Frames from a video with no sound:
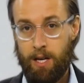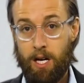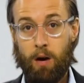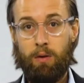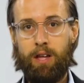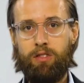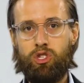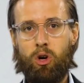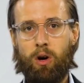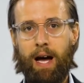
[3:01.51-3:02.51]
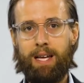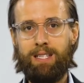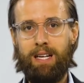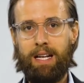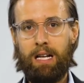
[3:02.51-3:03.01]
Currently, the stock has
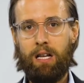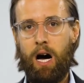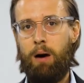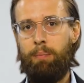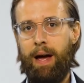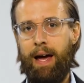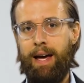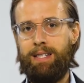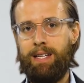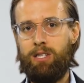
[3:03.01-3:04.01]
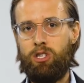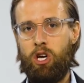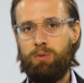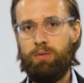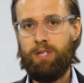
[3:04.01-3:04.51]
little up ahead in
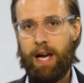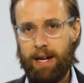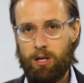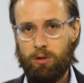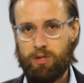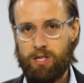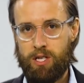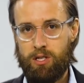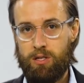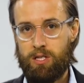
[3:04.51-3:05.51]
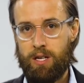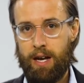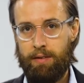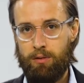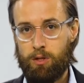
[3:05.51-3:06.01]
terms of technical resistance
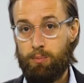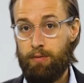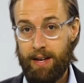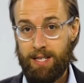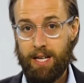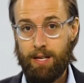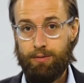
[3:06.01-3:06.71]
levels, preventing it